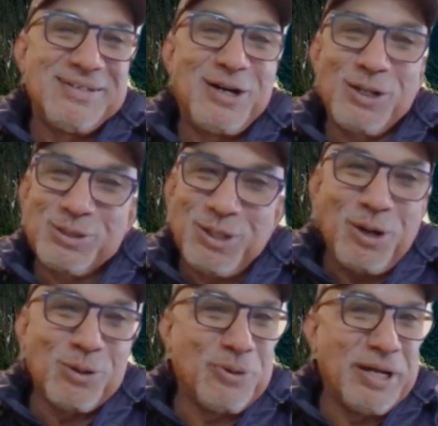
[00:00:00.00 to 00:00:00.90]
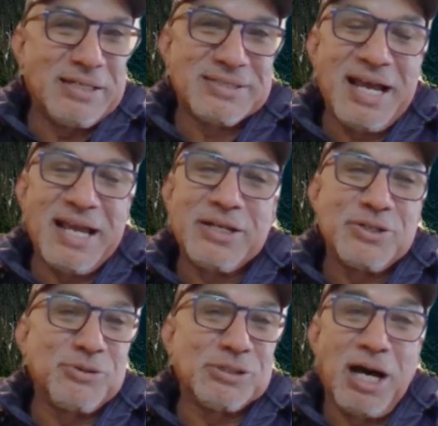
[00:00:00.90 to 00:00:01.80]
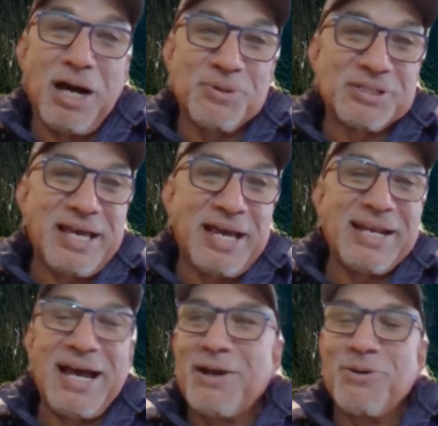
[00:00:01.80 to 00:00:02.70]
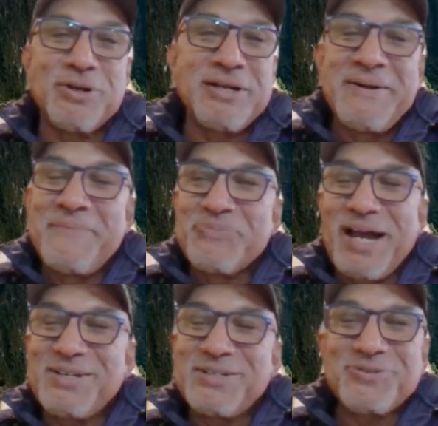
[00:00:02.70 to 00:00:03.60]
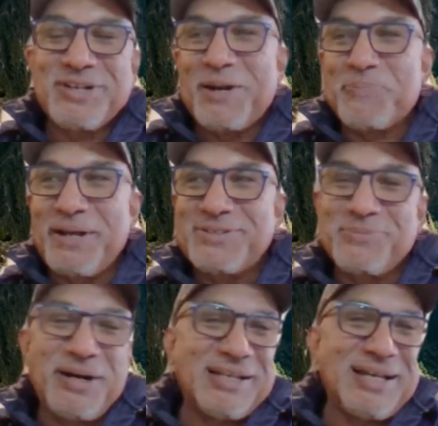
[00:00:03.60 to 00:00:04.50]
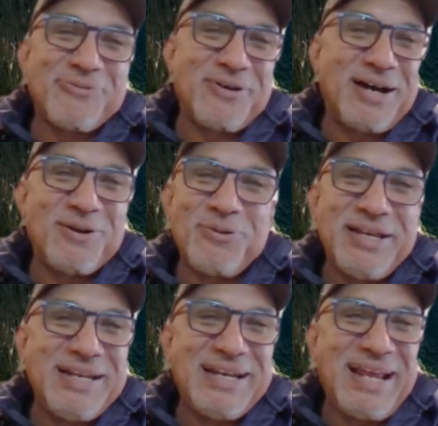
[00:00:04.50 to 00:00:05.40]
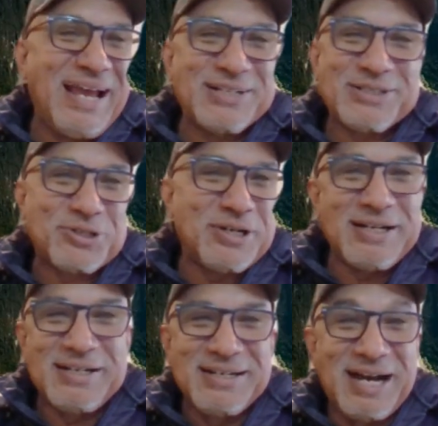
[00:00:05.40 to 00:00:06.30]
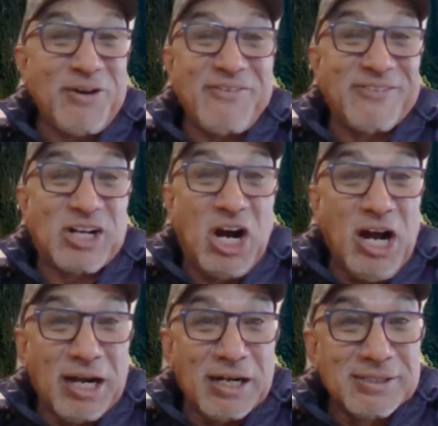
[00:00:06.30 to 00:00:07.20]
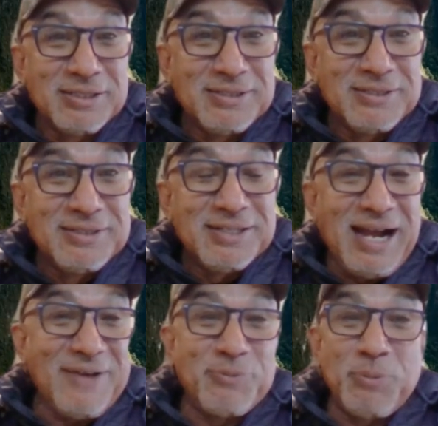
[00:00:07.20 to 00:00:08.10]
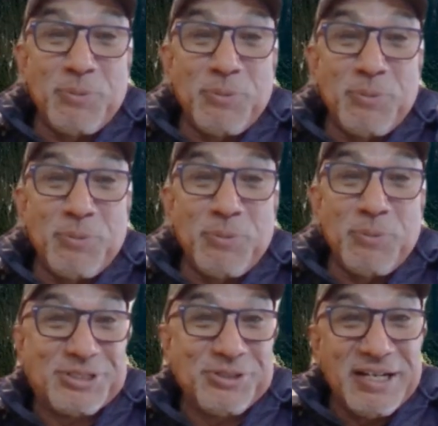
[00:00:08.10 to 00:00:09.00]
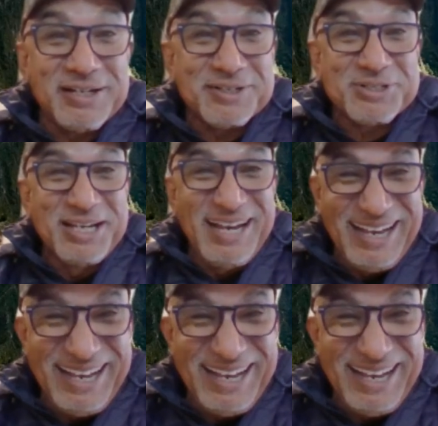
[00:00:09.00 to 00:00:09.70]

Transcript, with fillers: a long ways. And I can do a lot with that. Now, I don't, I just got a place in my life where I don't need any extra. I don't even have a car. I've been walking for two years